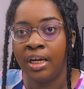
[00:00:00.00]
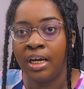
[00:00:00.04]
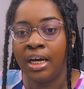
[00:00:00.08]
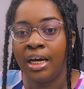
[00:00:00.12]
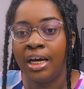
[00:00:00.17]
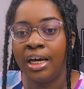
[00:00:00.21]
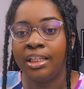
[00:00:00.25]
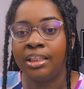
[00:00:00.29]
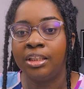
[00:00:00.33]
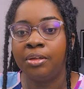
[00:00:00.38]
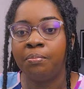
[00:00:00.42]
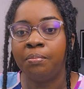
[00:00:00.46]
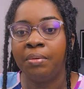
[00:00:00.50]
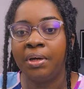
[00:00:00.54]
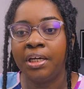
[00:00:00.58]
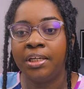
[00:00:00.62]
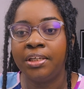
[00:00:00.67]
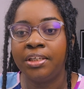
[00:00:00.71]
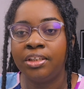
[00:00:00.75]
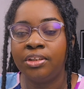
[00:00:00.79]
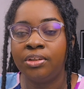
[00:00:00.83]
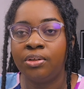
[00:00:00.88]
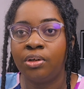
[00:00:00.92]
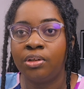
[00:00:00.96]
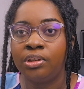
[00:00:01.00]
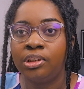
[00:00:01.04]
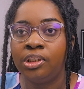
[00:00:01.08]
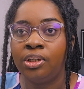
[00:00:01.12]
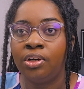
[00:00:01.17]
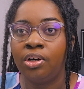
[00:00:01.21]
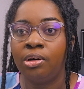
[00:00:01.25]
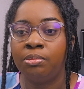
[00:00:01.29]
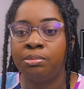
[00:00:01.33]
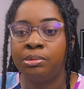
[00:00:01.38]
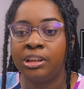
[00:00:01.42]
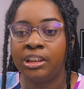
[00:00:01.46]
And depending on
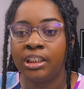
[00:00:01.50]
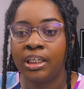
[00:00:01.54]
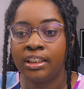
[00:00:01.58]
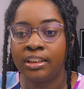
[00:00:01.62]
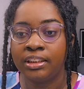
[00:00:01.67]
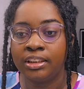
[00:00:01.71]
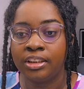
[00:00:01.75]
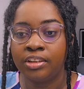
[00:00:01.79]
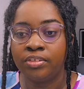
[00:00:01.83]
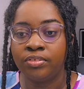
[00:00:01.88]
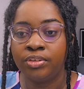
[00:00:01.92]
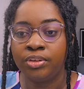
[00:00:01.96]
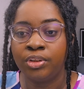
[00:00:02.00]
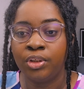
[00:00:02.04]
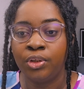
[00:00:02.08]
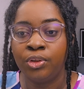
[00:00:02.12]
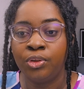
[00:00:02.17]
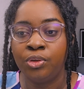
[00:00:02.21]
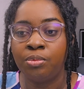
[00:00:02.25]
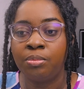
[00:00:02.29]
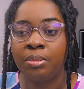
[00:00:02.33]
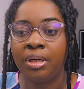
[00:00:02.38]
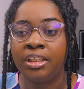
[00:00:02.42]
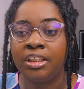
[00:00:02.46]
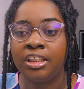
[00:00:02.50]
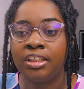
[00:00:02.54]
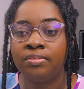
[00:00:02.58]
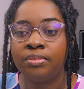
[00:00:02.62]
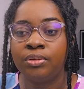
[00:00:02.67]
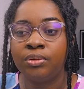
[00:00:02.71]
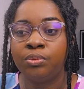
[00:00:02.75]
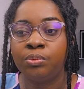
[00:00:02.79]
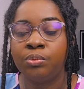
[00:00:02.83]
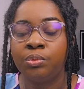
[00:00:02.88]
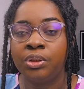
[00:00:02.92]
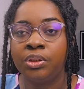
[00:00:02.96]
your objectives, you might
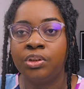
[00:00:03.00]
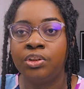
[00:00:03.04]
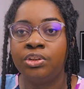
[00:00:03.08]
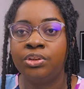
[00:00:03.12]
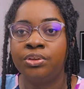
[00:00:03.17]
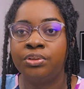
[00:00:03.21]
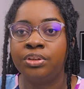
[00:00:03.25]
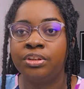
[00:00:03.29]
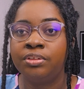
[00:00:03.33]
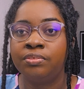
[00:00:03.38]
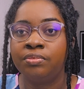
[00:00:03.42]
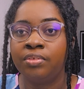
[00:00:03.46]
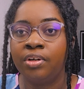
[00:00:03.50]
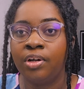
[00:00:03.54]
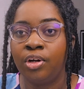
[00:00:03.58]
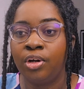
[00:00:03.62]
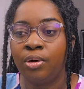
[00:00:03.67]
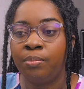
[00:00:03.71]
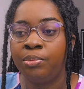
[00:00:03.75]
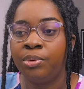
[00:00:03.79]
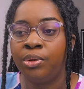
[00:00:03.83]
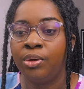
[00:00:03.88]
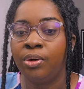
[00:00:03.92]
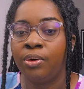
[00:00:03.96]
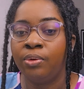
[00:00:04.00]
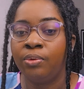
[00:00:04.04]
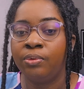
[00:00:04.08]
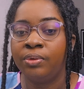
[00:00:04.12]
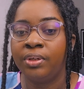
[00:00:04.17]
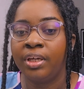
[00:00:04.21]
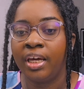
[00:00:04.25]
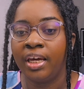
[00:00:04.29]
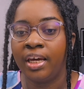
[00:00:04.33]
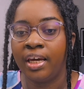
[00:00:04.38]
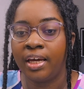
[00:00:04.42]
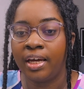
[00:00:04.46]
even wish to develop your
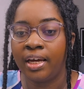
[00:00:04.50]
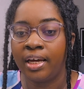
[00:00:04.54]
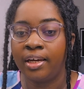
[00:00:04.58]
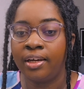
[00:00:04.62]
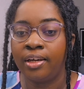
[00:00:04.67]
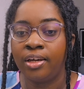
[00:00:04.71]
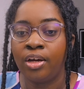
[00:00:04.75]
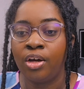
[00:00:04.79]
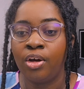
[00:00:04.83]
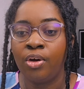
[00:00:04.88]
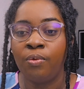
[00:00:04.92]
own AI,